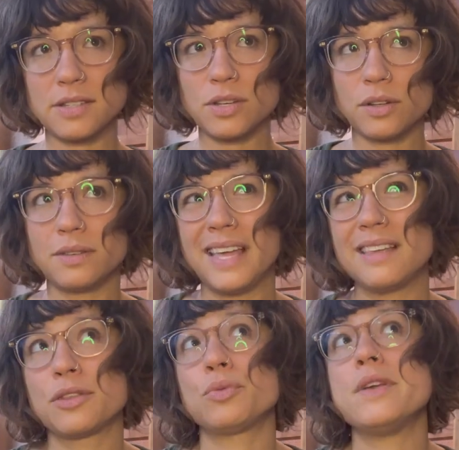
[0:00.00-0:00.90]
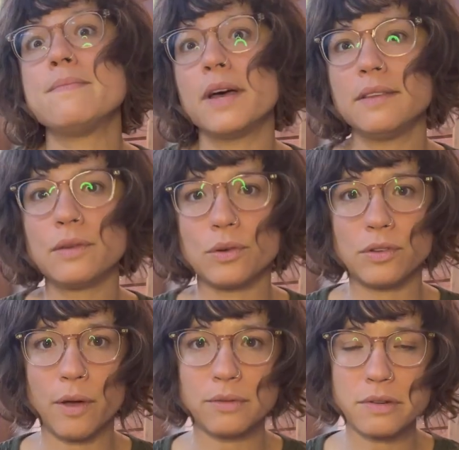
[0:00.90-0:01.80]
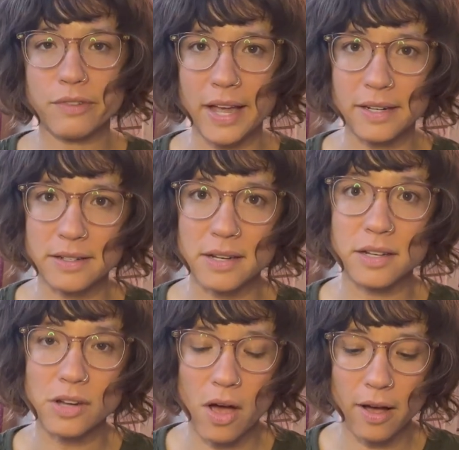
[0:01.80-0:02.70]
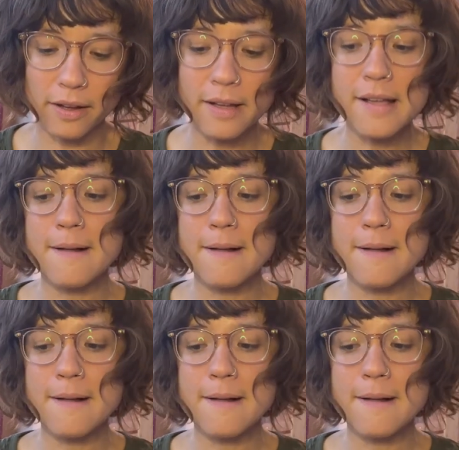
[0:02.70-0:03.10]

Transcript: It took like three months or so to find a dog,